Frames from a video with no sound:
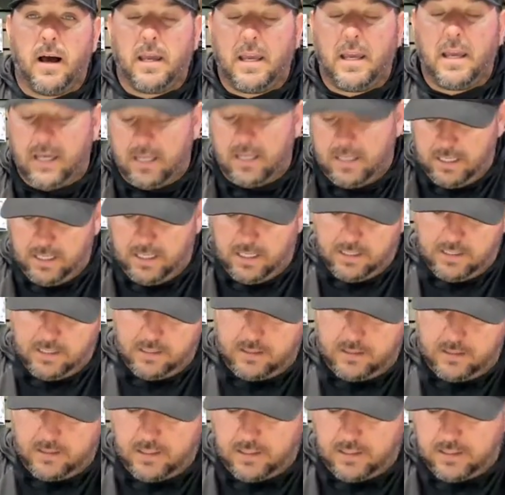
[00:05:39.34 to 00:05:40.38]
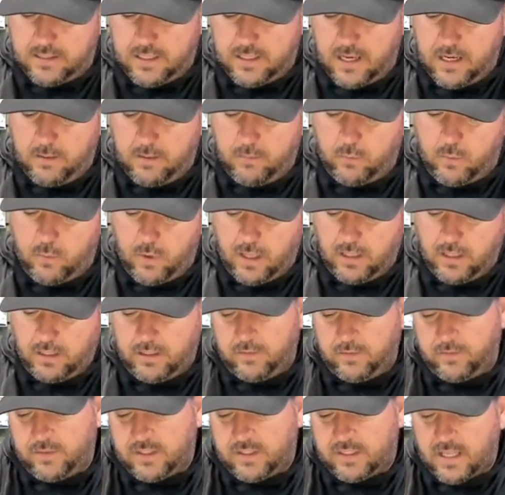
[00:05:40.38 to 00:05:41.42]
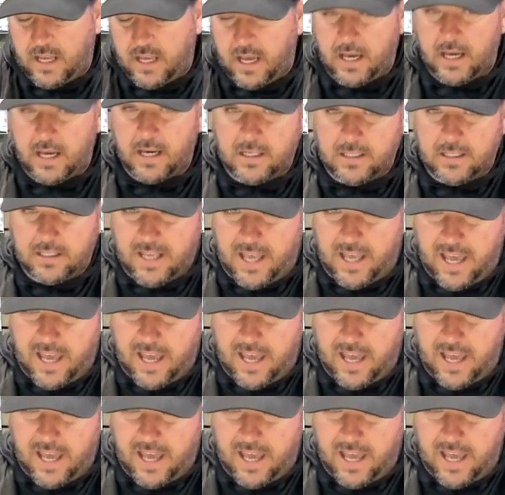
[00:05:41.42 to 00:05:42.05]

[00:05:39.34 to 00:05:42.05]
It is the same relative size